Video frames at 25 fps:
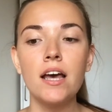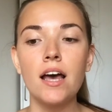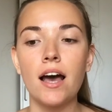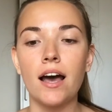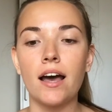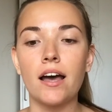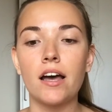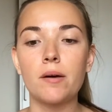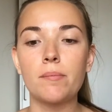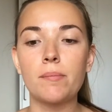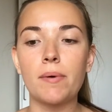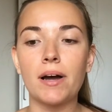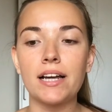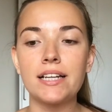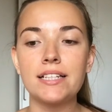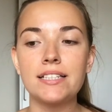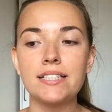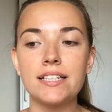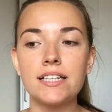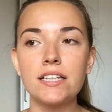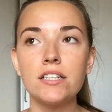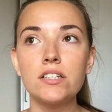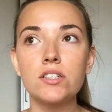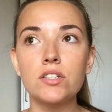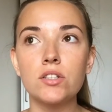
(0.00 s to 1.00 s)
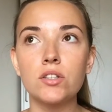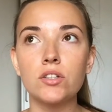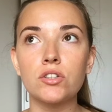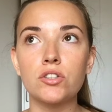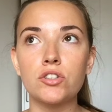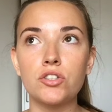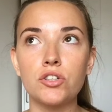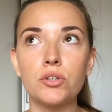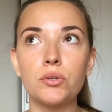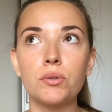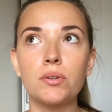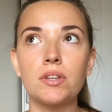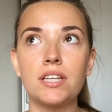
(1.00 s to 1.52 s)
I did
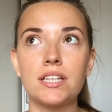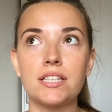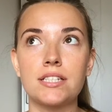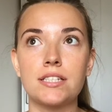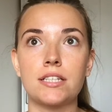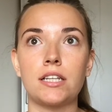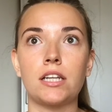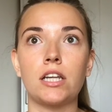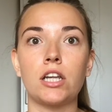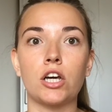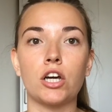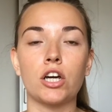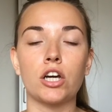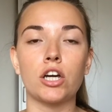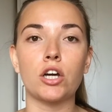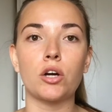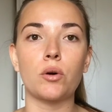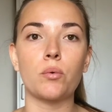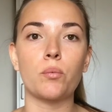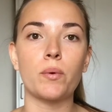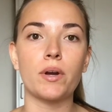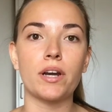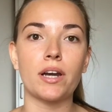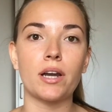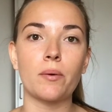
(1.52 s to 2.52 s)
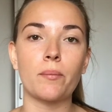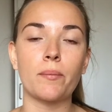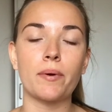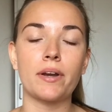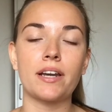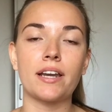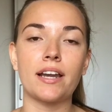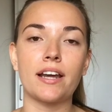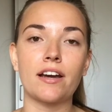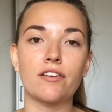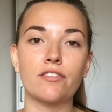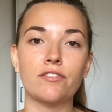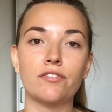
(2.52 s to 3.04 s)
do this look when I
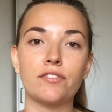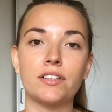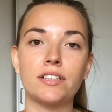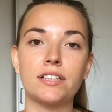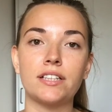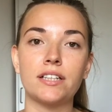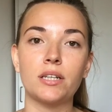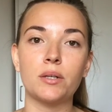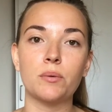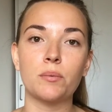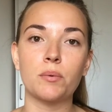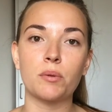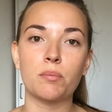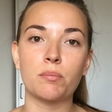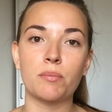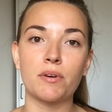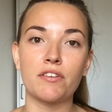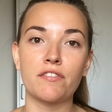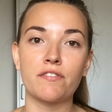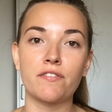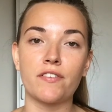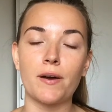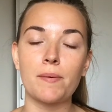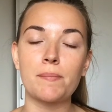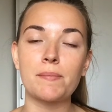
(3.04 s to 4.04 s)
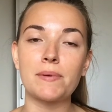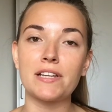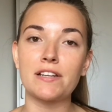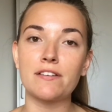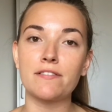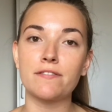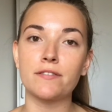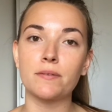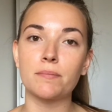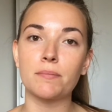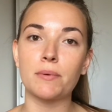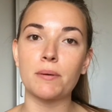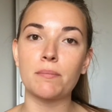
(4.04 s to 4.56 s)
went out for dinner with my family
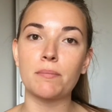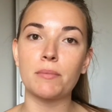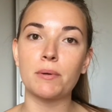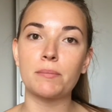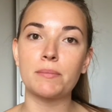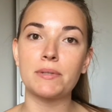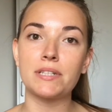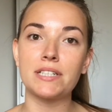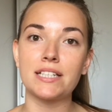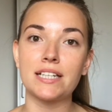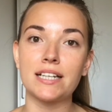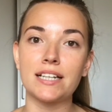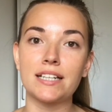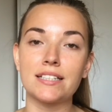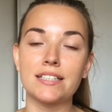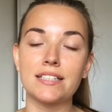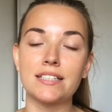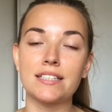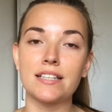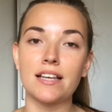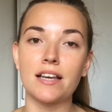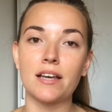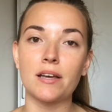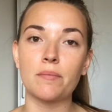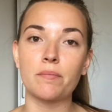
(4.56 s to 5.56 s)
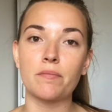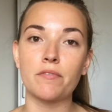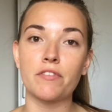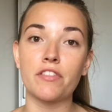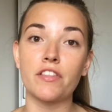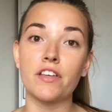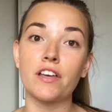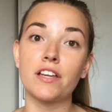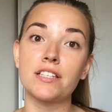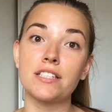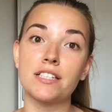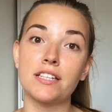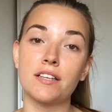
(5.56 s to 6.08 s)
for my mum and dad's
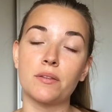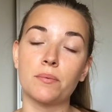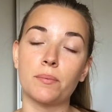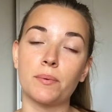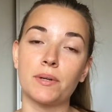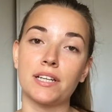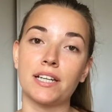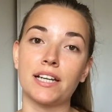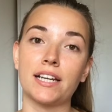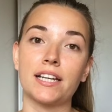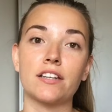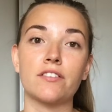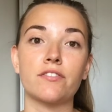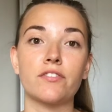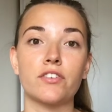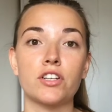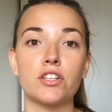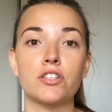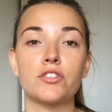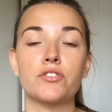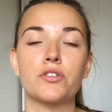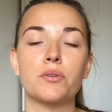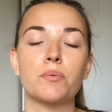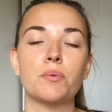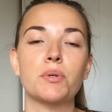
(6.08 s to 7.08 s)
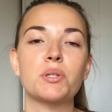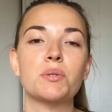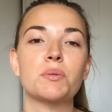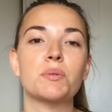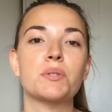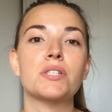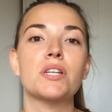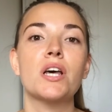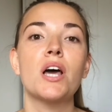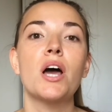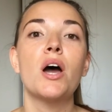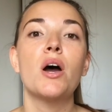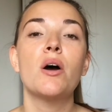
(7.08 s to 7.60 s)
30th wedding anniversary, which
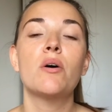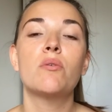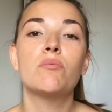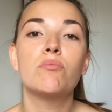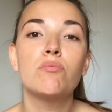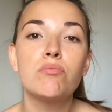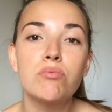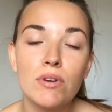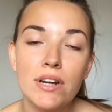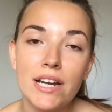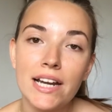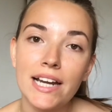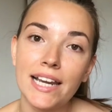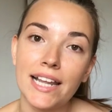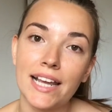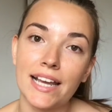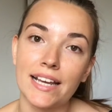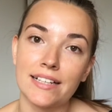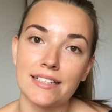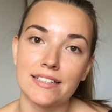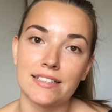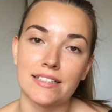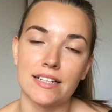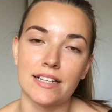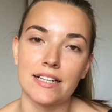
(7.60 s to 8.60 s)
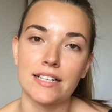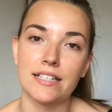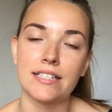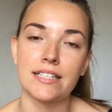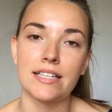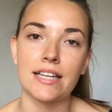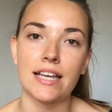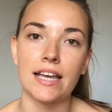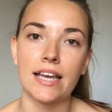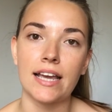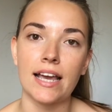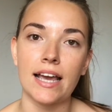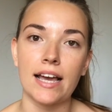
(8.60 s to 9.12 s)
was really
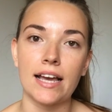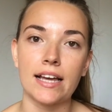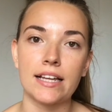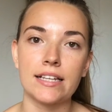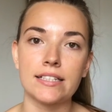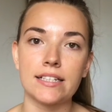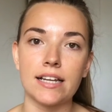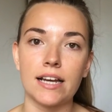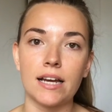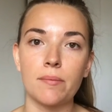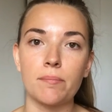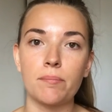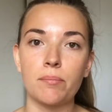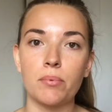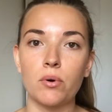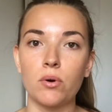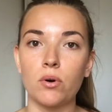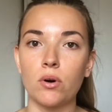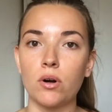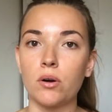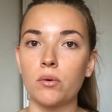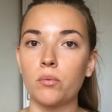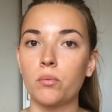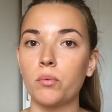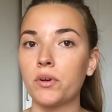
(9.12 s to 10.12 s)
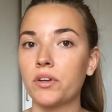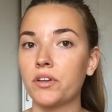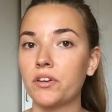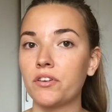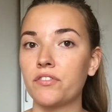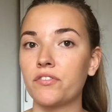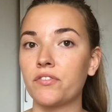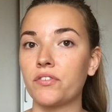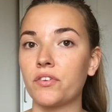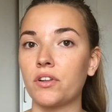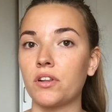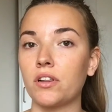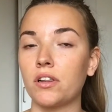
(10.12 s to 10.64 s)
exciting, and I bought a
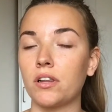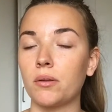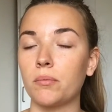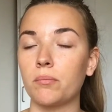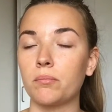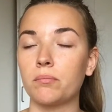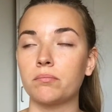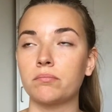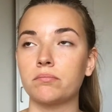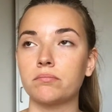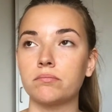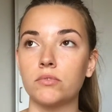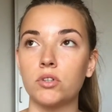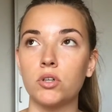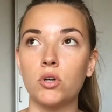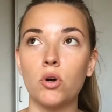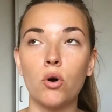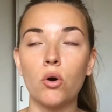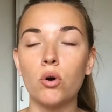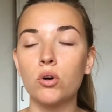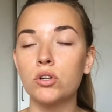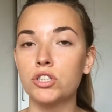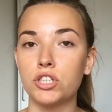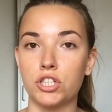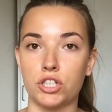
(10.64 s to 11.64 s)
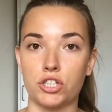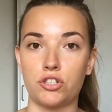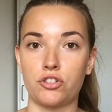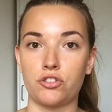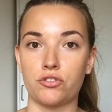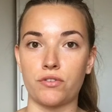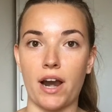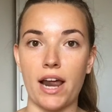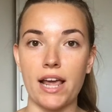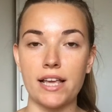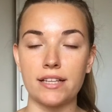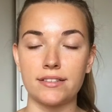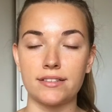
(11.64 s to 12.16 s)
wonderful gorgeous
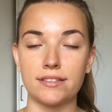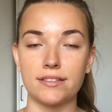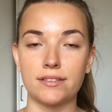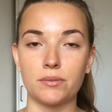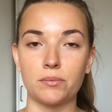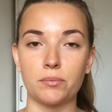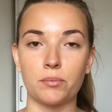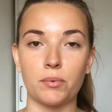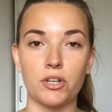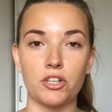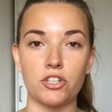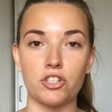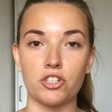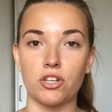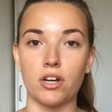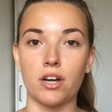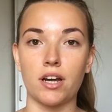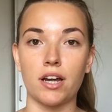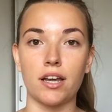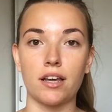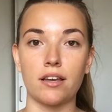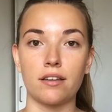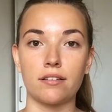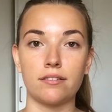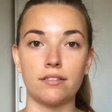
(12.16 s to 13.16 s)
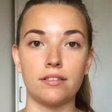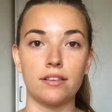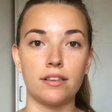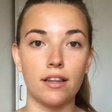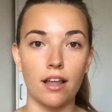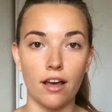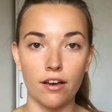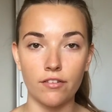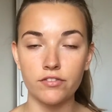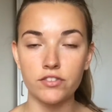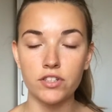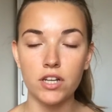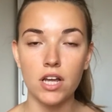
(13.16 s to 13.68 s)
dress which I
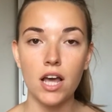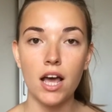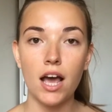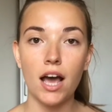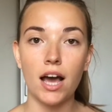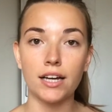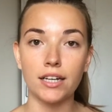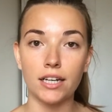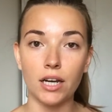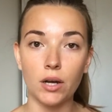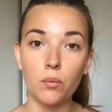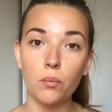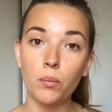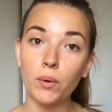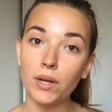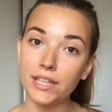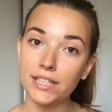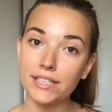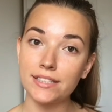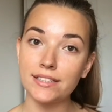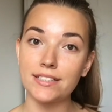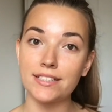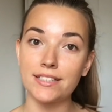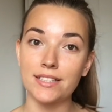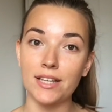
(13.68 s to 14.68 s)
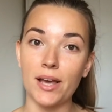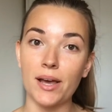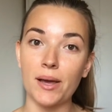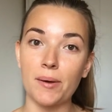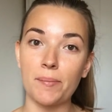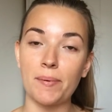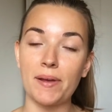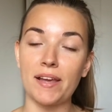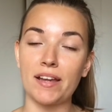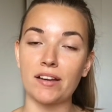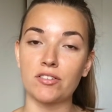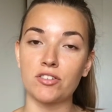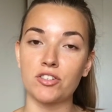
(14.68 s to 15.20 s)
loved, and I will insert a
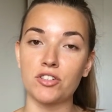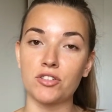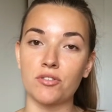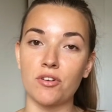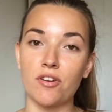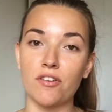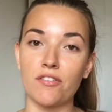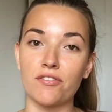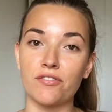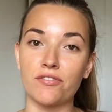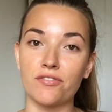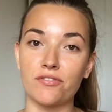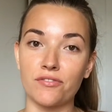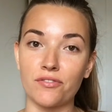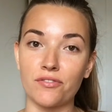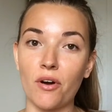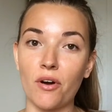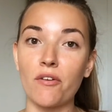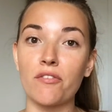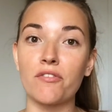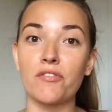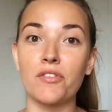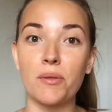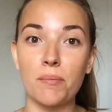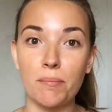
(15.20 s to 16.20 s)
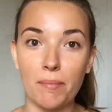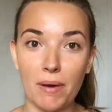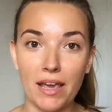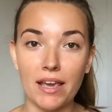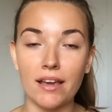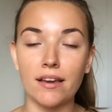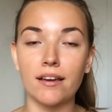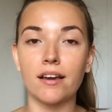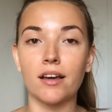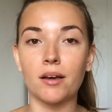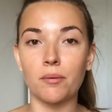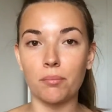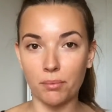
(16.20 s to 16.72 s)
picture of the
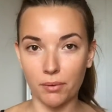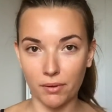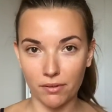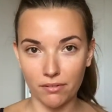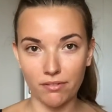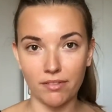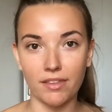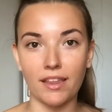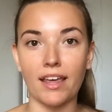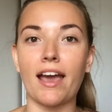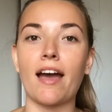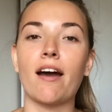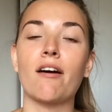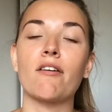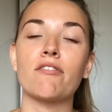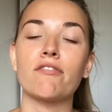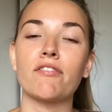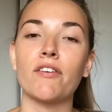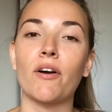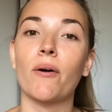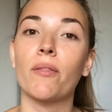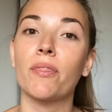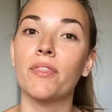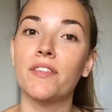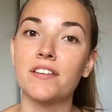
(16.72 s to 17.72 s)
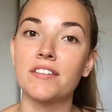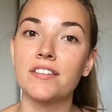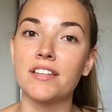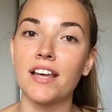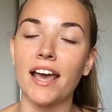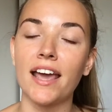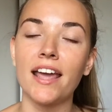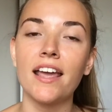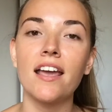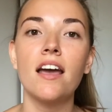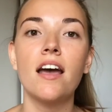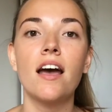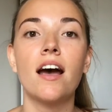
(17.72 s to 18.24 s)
makeup and the outfit on the
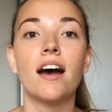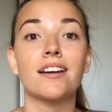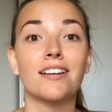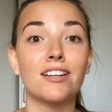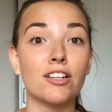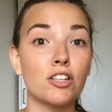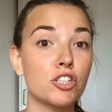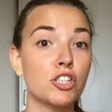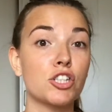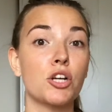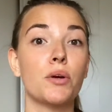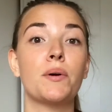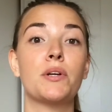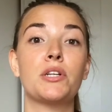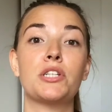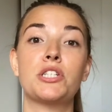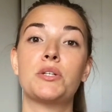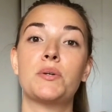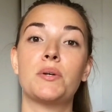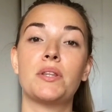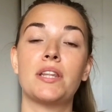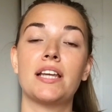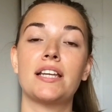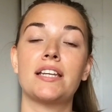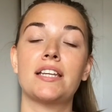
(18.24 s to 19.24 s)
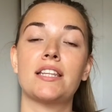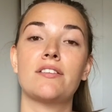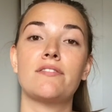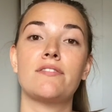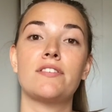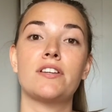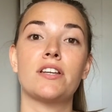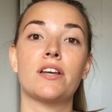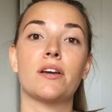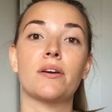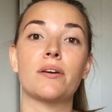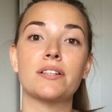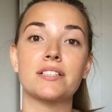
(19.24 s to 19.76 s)
day, and I'll show it to you at the end of the
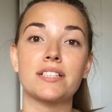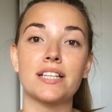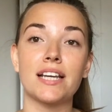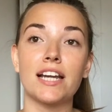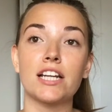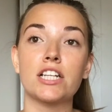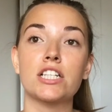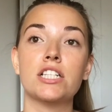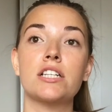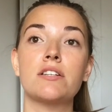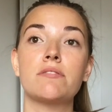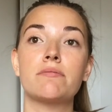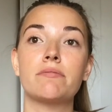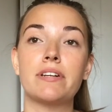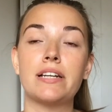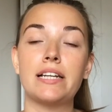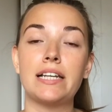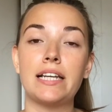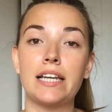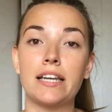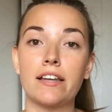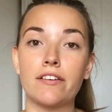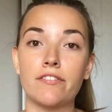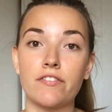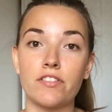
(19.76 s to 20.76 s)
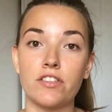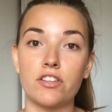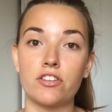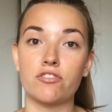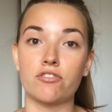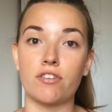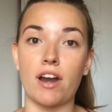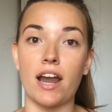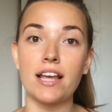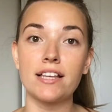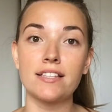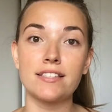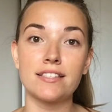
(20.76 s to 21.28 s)
video because I actually really love the
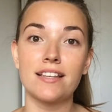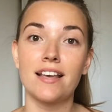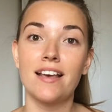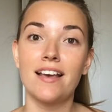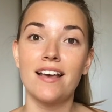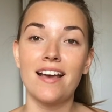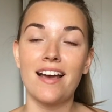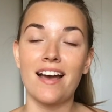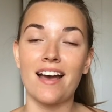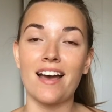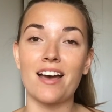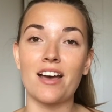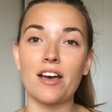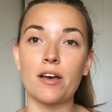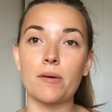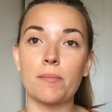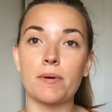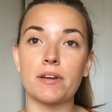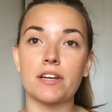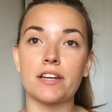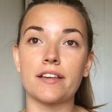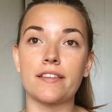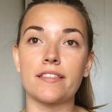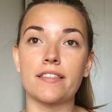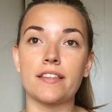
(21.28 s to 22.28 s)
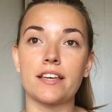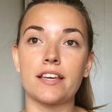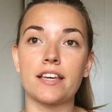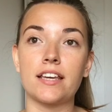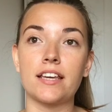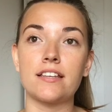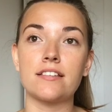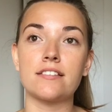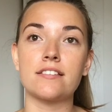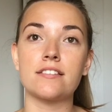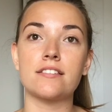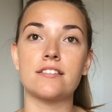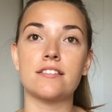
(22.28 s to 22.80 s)
dress, and I think
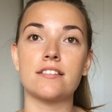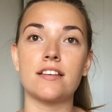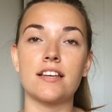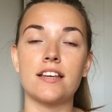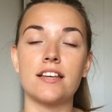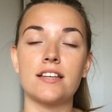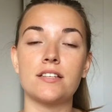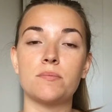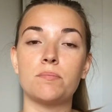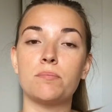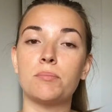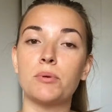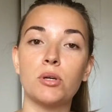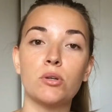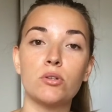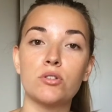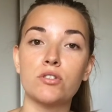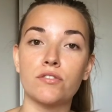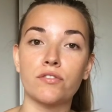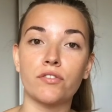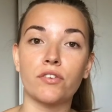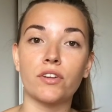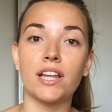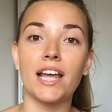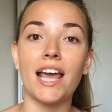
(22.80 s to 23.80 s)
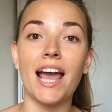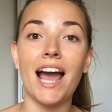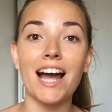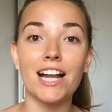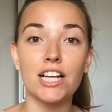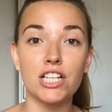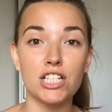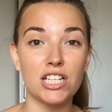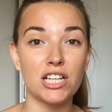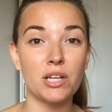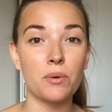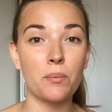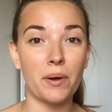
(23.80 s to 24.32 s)
it is beautiful. It
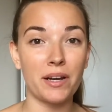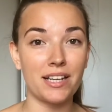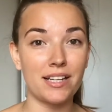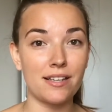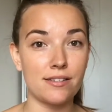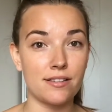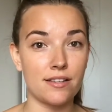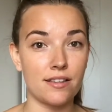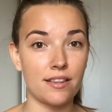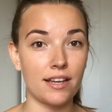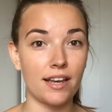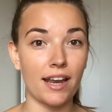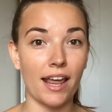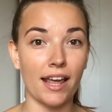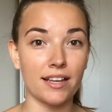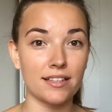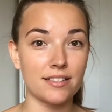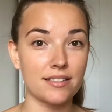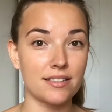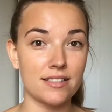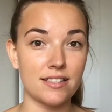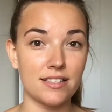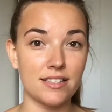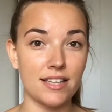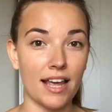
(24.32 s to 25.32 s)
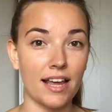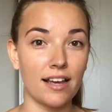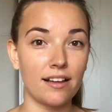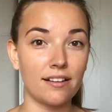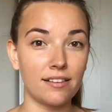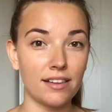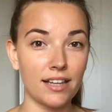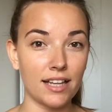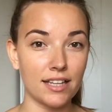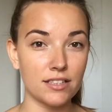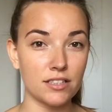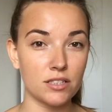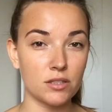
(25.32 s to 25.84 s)
actually went into the next sale
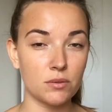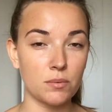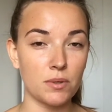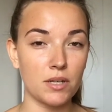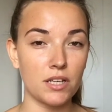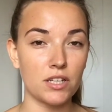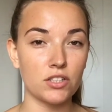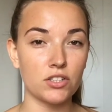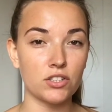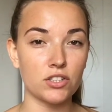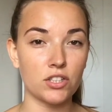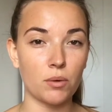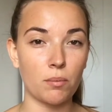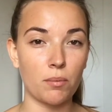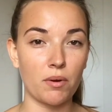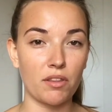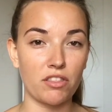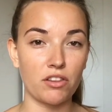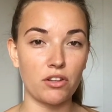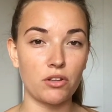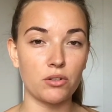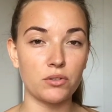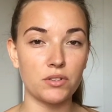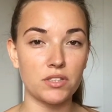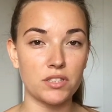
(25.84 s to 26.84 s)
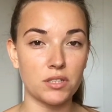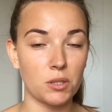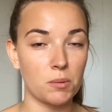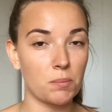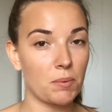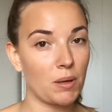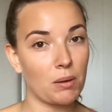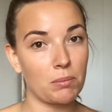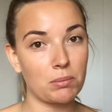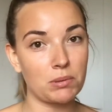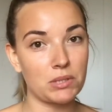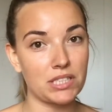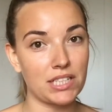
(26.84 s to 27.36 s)
last week, so whether you'll still be
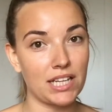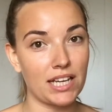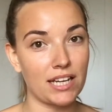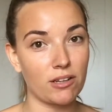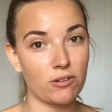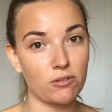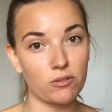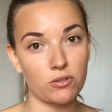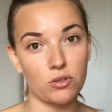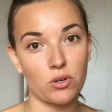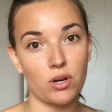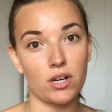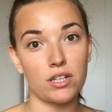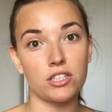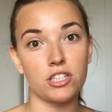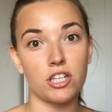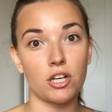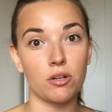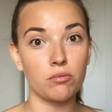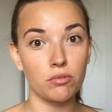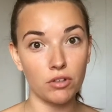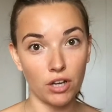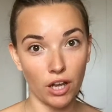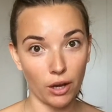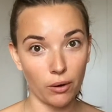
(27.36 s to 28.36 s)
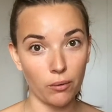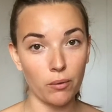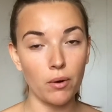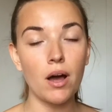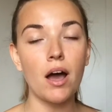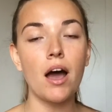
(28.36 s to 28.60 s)
able to get it or not, I don't know.